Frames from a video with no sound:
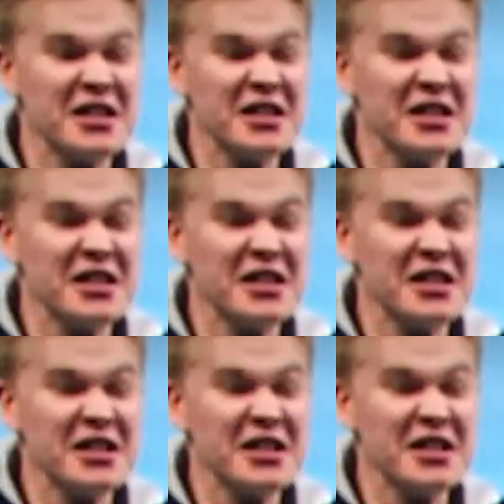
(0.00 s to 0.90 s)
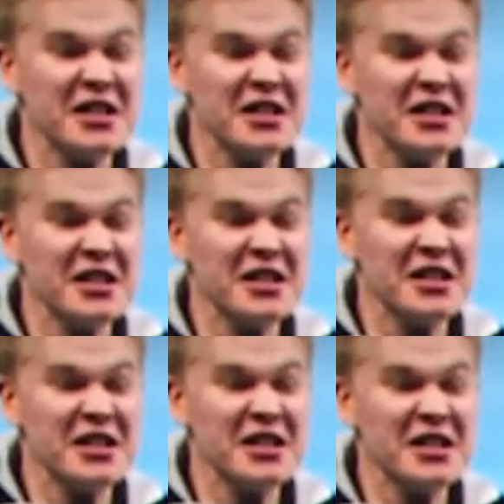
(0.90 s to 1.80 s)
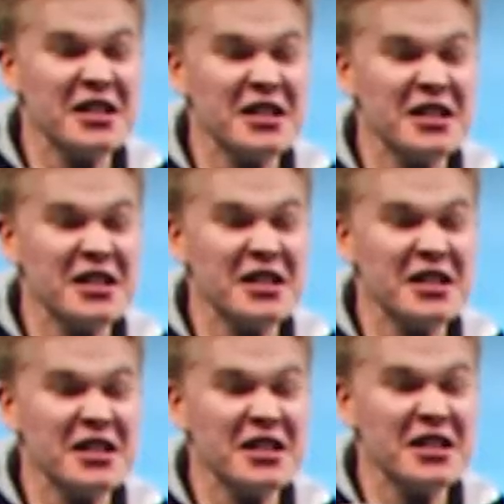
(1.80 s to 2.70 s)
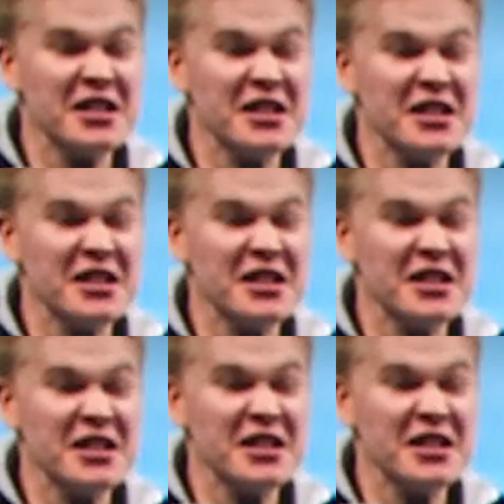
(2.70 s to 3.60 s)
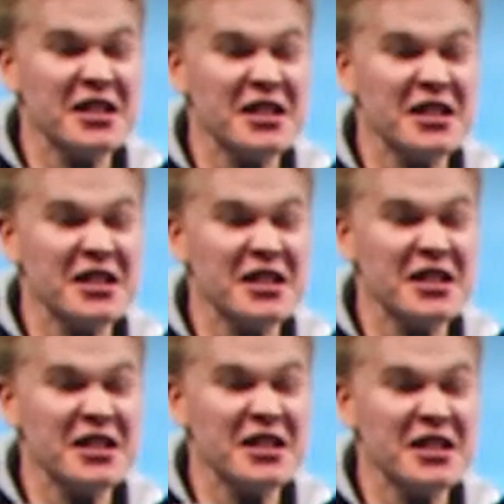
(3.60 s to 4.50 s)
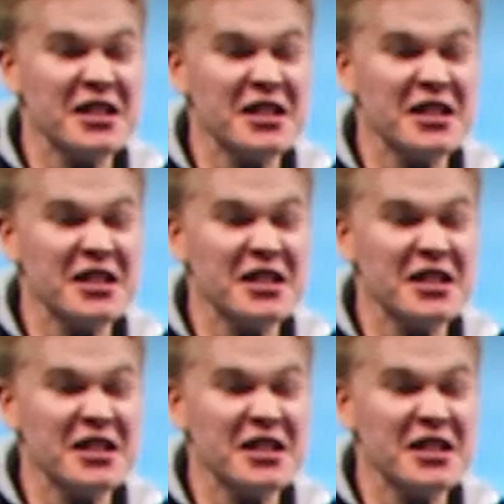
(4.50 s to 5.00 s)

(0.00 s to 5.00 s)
(not speaking)